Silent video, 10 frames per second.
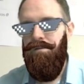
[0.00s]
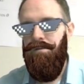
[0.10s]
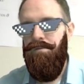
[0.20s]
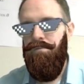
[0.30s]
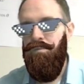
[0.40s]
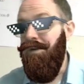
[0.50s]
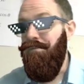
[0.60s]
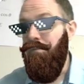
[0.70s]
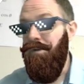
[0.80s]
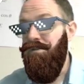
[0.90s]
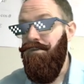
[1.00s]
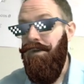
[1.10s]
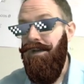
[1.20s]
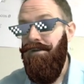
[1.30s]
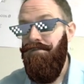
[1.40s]
what kind of momentum do we
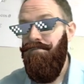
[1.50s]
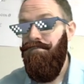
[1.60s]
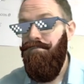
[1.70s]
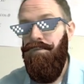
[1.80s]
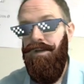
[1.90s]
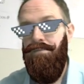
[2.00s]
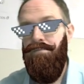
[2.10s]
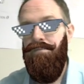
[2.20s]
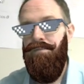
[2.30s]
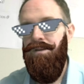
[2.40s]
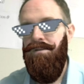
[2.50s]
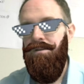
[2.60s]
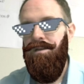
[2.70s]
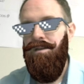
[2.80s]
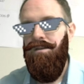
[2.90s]
have, right?
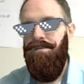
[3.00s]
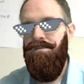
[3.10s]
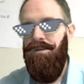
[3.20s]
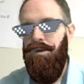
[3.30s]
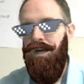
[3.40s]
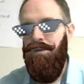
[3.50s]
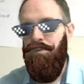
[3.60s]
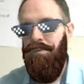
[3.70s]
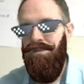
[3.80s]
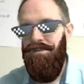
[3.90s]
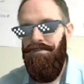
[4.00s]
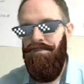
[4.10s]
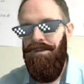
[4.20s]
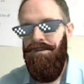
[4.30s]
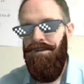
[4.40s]
So our momentum
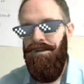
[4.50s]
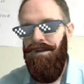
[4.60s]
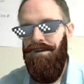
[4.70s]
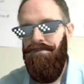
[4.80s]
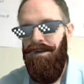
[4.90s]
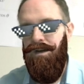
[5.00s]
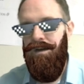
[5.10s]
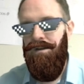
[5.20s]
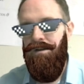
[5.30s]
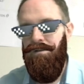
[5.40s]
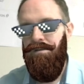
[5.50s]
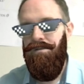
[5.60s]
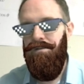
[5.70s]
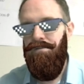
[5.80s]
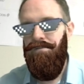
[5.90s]
of our
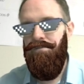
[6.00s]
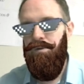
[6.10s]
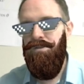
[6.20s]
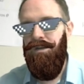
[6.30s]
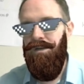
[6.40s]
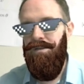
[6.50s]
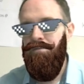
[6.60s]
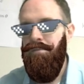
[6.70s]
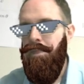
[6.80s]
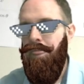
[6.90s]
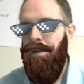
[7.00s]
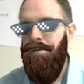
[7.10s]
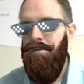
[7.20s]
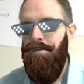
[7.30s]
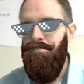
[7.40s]
photon,
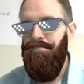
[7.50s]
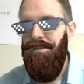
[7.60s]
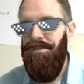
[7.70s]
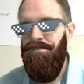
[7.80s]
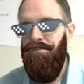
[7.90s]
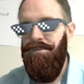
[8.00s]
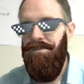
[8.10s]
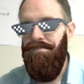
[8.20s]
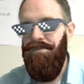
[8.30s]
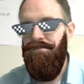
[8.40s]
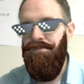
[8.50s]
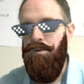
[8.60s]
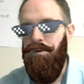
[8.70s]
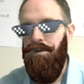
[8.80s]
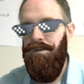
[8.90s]
this is before,